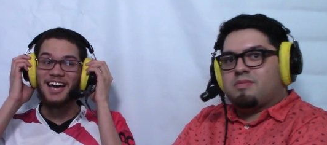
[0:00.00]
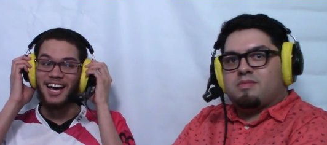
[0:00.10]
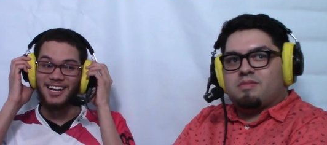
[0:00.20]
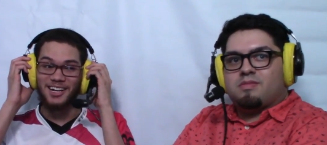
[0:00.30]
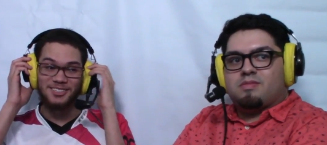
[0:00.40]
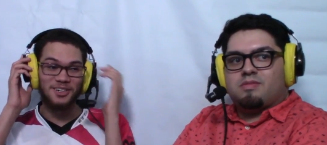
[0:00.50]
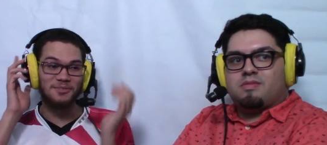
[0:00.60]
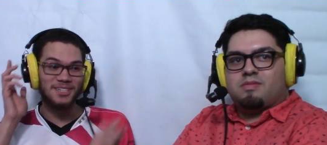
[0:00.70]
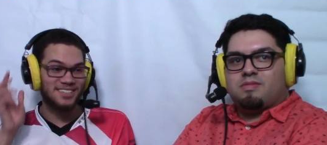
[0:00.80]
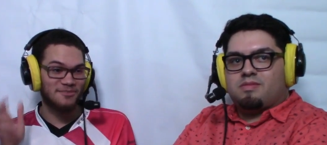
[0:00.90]
Speaker 1: a lot of
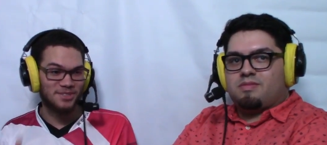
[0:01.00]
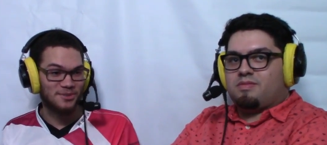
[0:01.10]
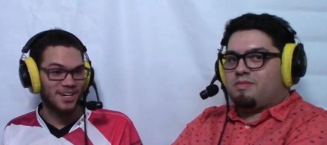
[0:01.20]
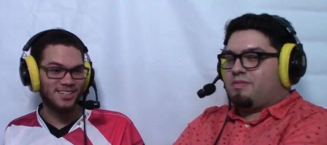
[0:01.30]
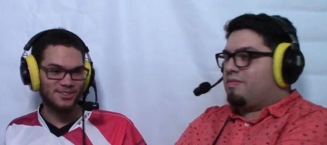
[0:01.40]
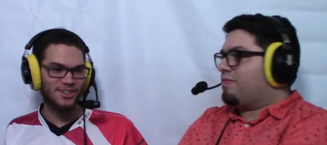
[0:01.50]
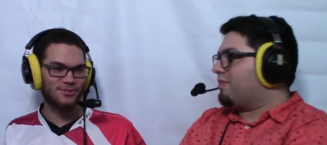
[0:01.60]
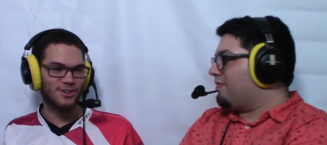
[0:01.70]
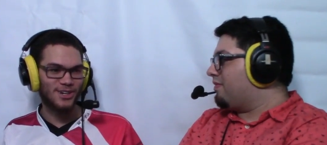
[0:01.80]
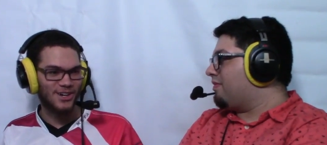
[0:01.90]
tournaments have two out of three
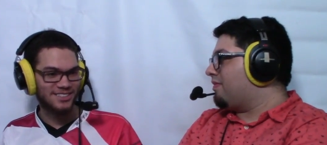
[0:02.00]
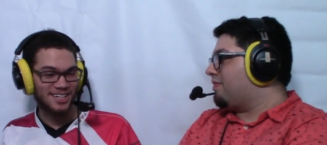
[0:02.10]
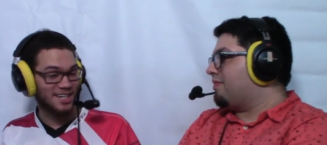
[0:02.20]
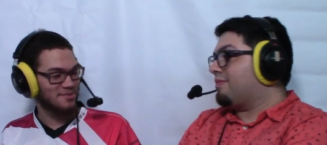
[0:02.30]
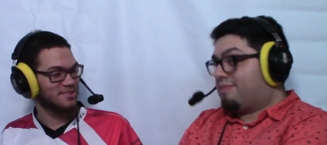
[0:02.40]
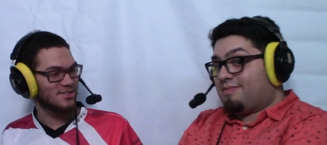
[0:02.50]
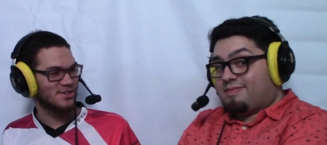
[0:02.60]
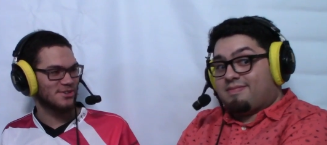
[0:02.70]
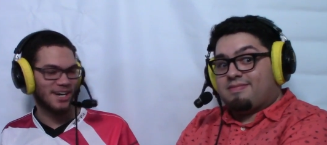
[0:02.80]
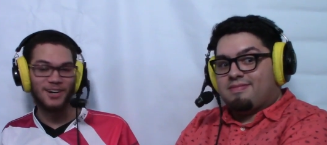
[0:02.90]
for a long time,
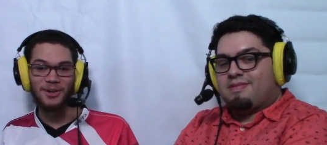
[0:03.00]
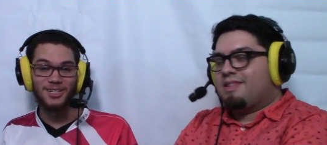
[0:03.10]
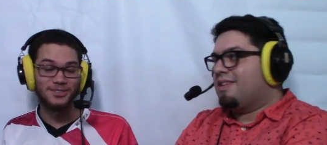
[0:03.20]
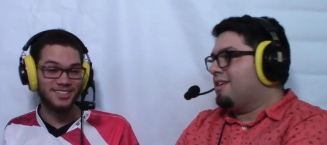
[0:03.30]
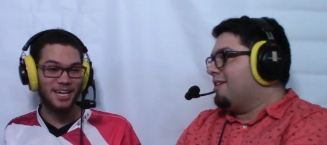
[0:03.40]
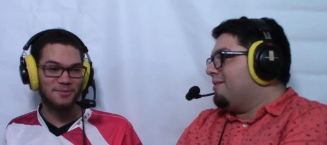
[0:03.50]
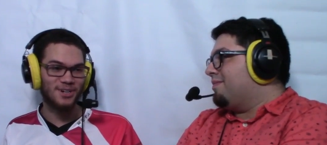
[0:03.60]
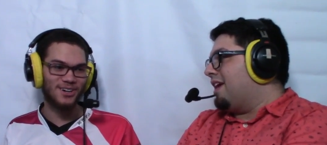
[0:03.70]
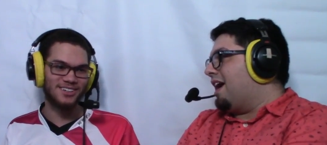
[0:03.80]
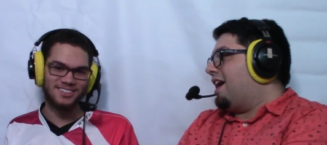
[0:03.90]
so I don't want to lose game one
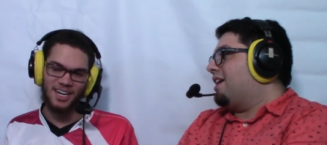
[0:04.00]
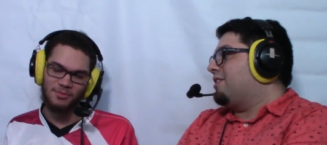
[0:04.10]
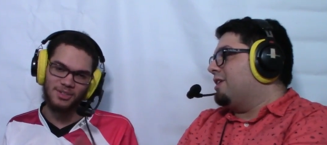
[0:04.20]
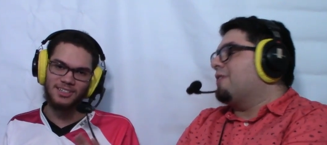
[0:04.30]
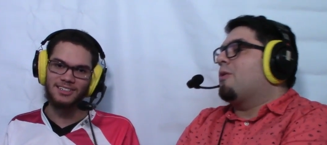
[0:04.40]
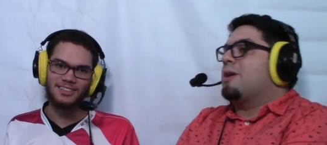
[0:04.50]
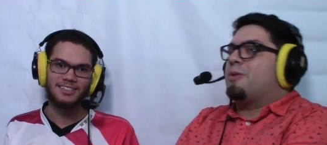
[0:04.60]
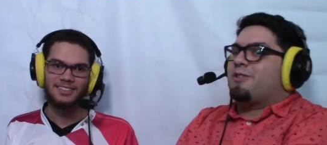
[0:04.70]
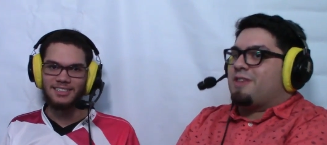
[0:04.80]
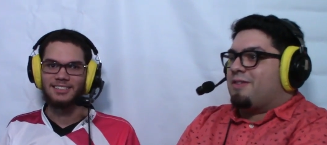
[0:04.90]
yeah. all the time. But. You never want
Speaker 2: to put
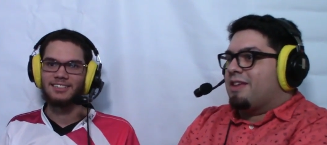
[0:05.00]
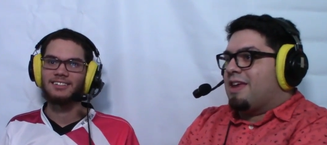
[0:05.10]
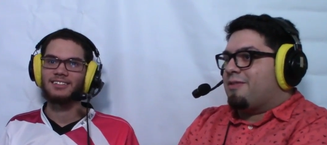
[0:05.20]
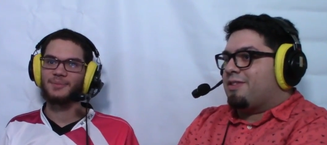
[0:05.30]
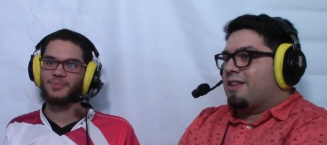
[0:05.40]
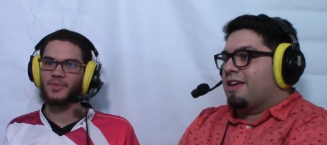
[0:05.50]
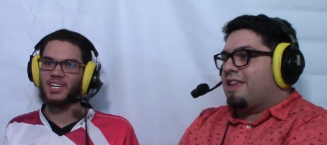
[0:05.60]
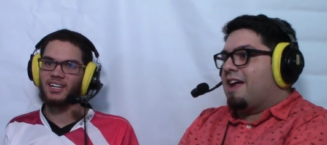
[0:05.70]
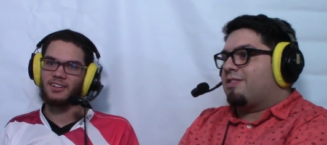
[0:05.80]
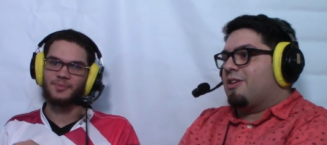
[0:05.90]
yourself at a deficit like
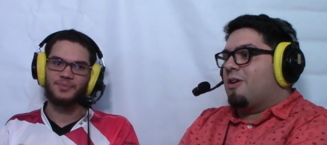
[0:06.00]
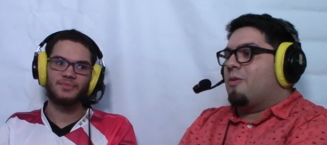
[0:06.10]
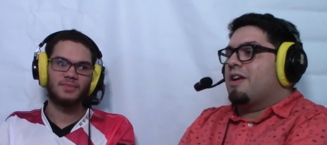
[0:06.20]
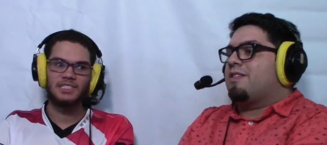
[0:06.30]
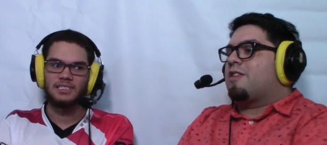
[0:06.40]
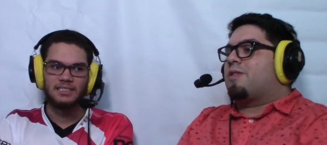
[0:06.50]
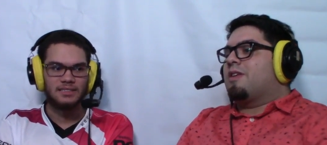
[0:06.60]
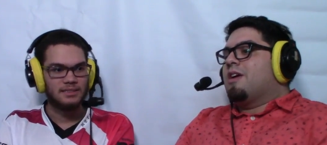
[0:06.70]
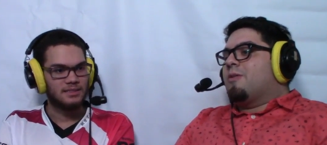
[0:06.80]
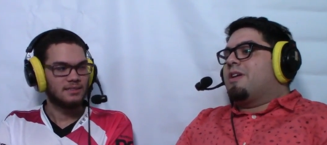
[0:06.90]
yeah. that. So what does it
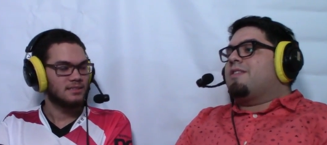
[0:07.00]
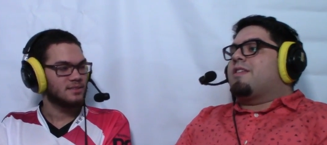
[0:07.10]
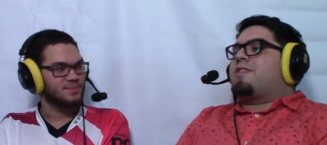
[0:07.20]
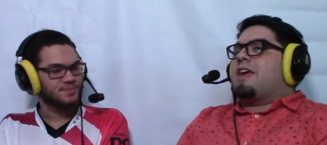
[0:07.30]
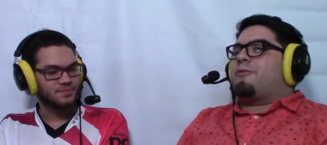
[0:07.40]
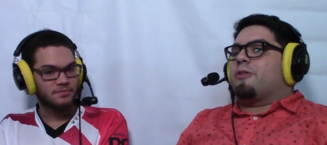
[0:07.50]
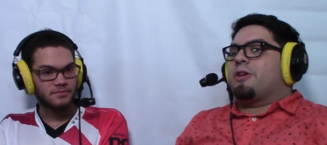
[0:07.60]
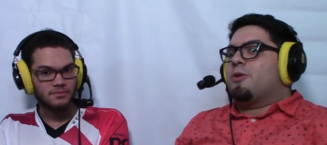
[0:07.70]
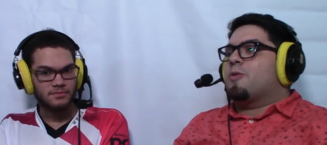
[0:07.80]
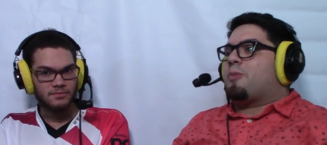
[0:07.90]
what does it say for
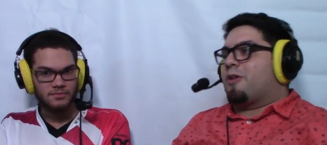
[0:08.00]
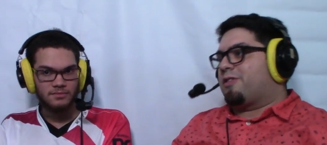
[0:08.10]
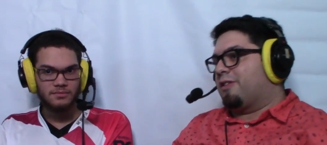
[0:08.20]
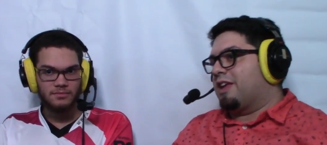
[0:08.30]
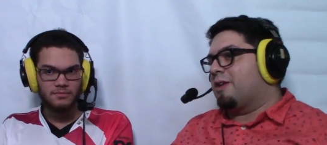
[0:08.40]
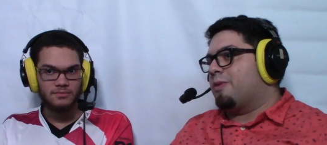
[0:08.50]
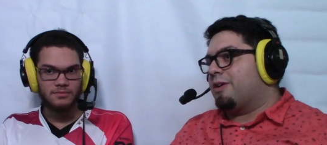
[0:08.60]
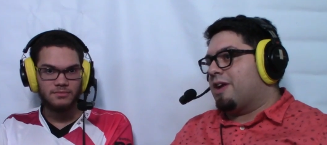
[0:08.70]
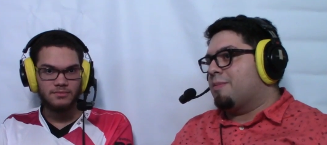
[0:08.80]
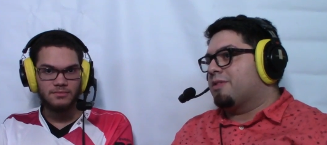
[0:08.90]
you personally when
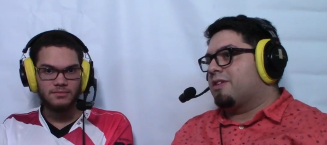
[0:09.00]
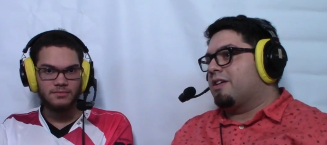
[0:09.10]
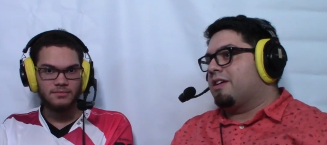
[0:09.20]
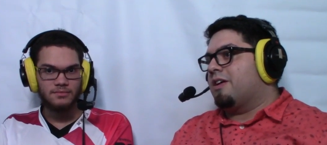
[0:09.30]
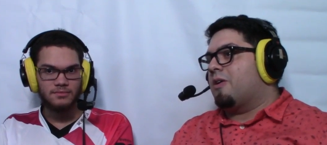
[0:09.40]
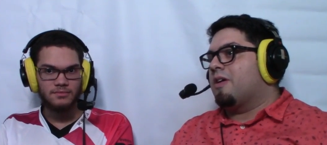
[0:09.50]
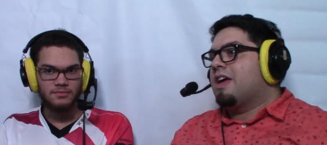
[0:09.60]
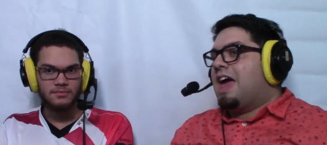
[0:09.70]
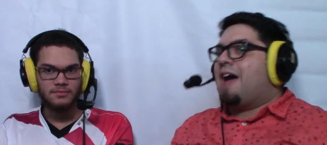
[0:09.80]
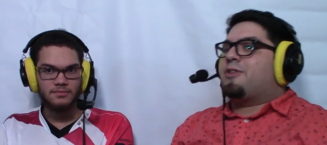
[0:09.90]
you're able to you know
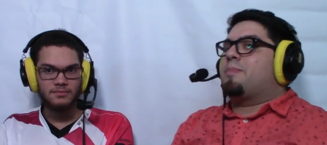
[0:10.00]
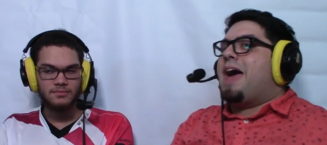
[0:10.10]
have your back